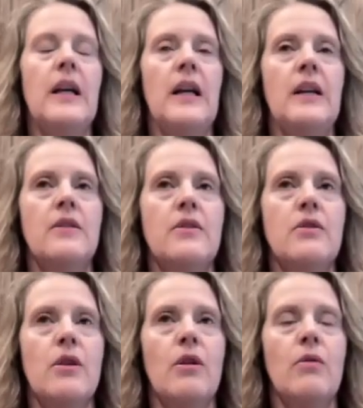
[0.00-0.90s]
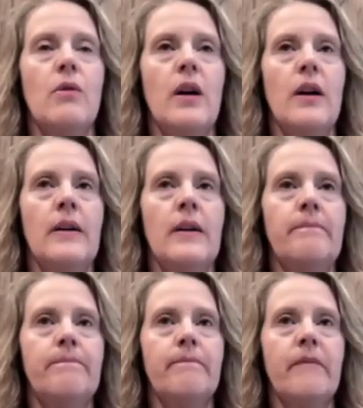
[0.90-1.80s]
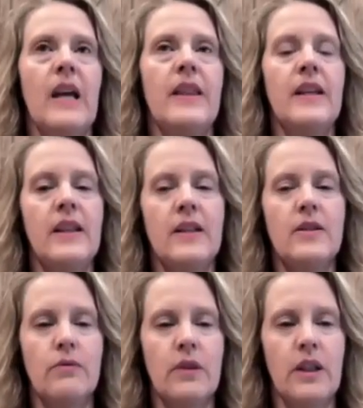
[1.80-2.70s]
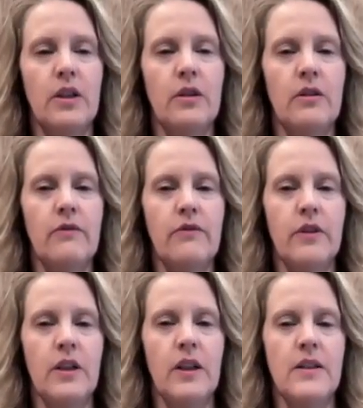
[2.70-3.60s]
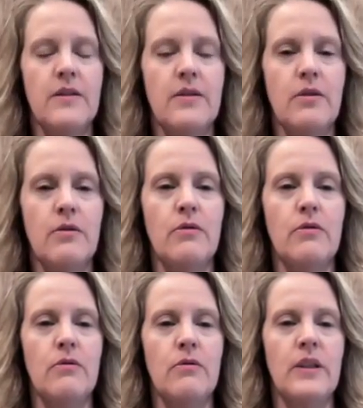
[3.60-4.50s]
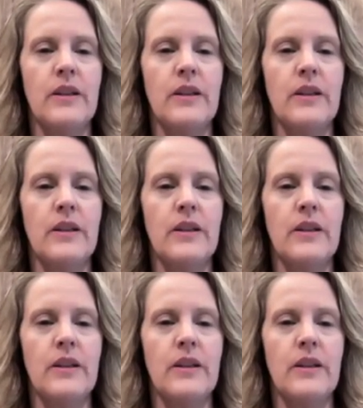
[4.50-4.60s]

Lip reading: And so I think that's really good for us to